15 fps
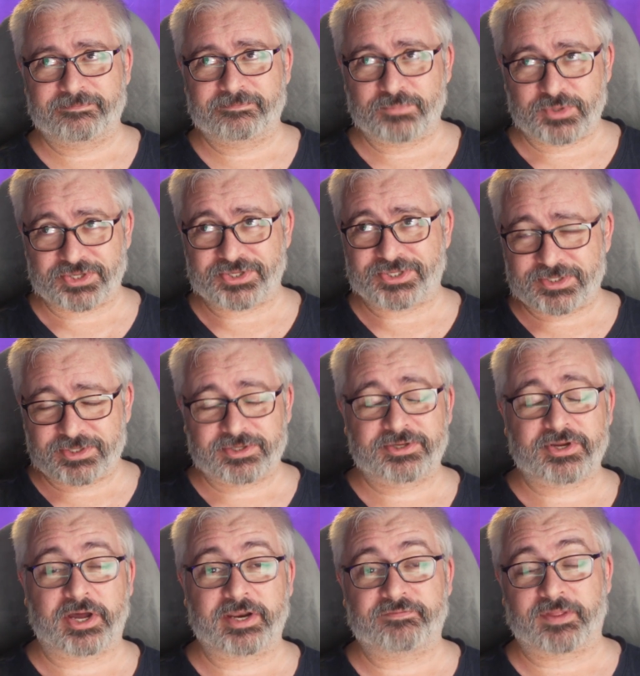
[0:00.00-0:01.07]
Which is
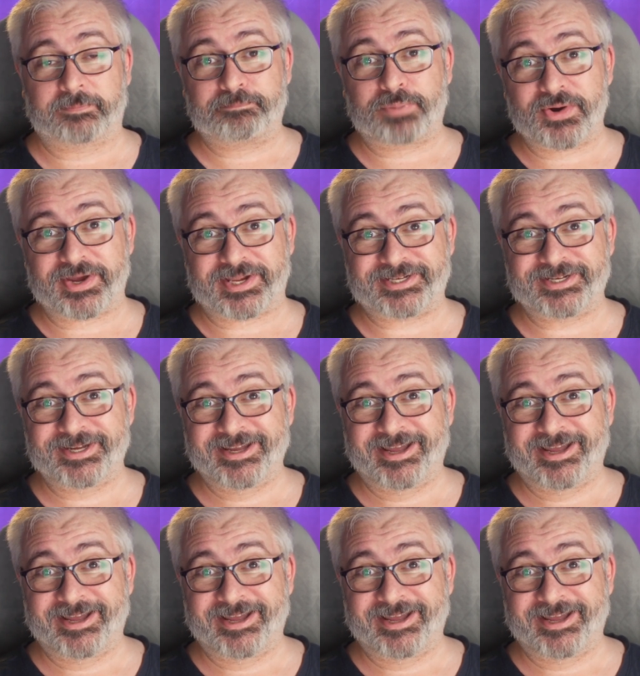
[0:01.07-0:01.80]
kind of the point.